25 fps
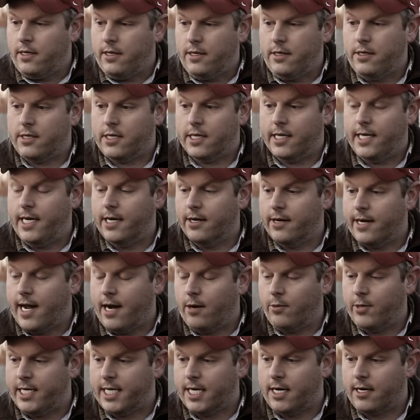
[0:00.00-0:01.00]
You should hear
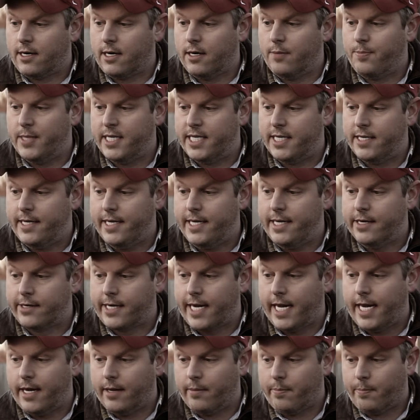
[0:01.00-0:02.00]
how we talk up at the deer
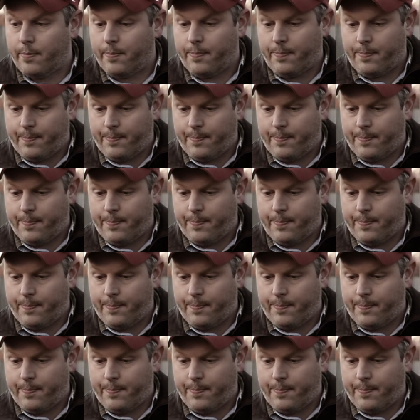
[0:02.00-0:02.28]
camp.